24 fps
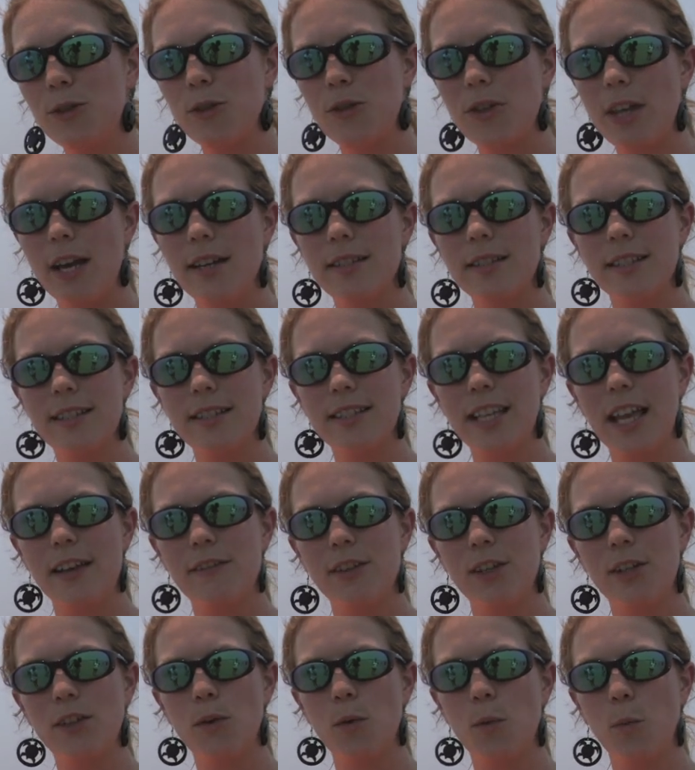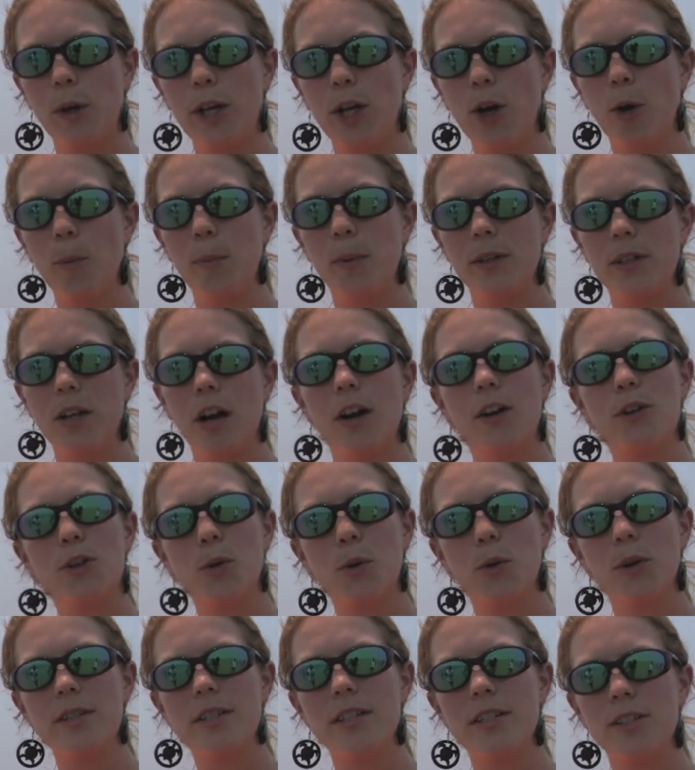2007, we opened our
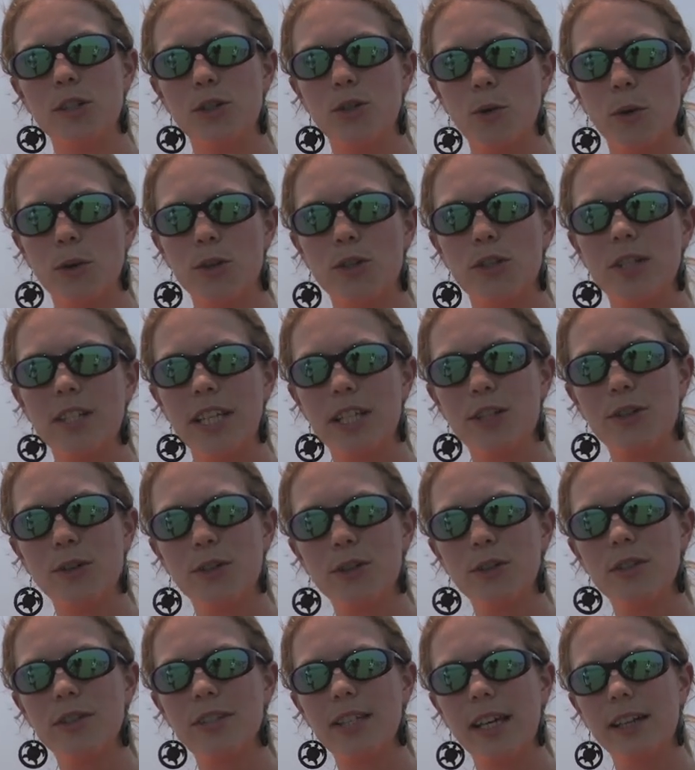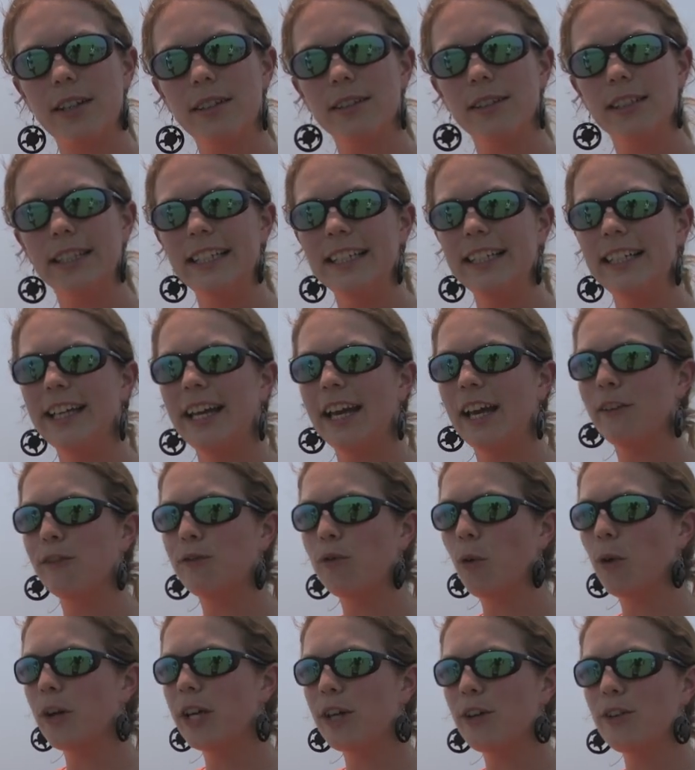doors as the Georgia Sea Turtle Center. And
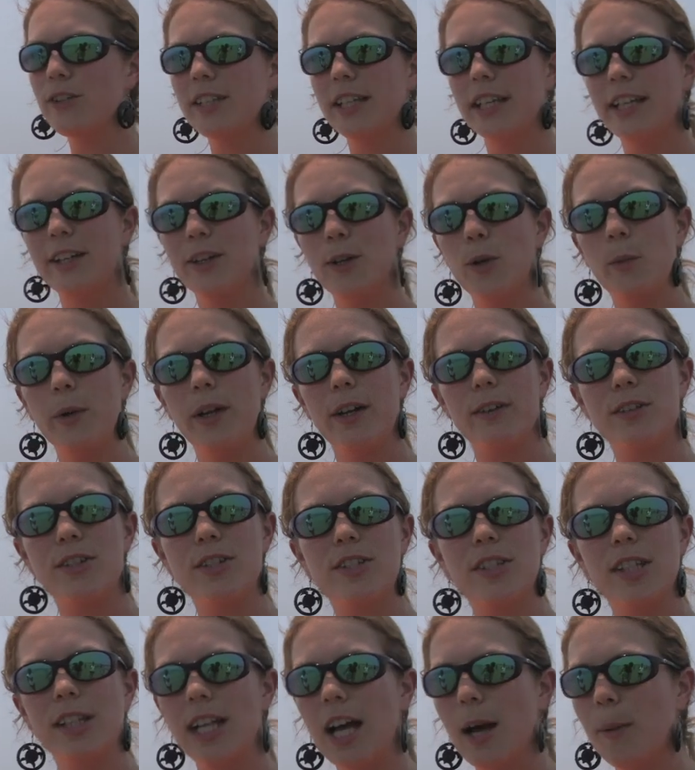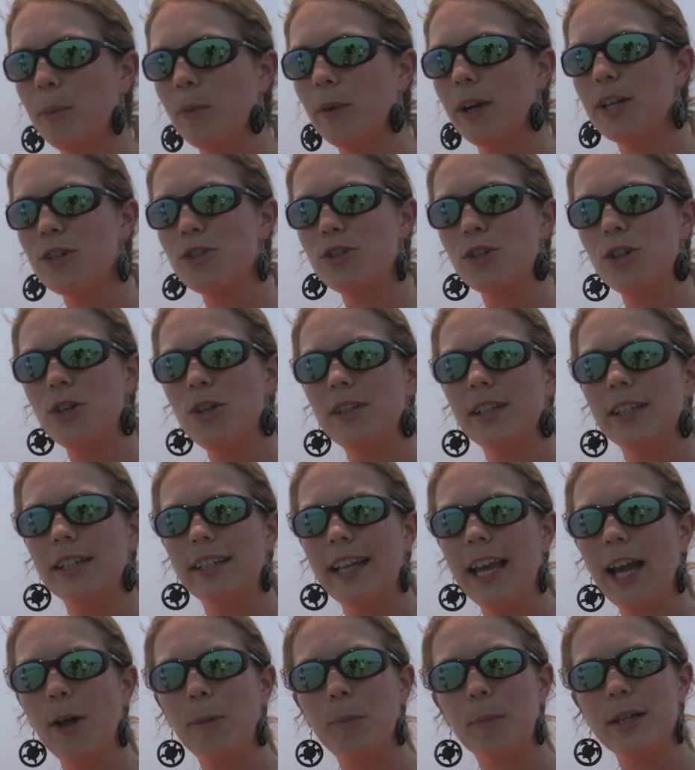four years later, we are still operational and
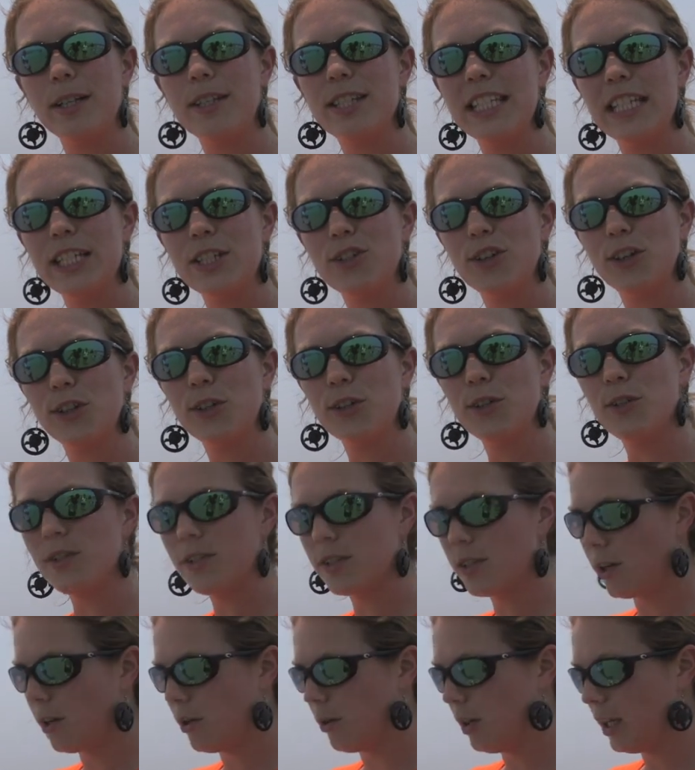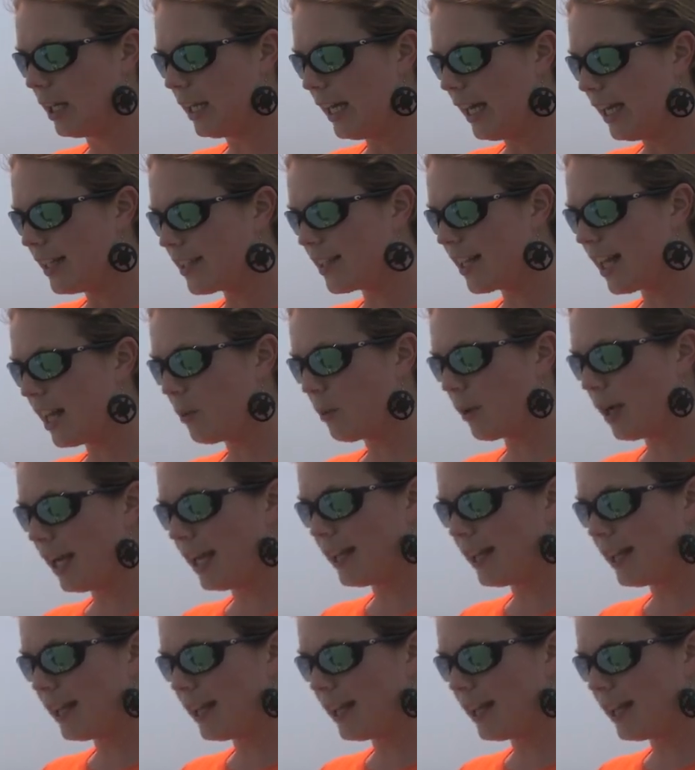helping sea turtles. So today we're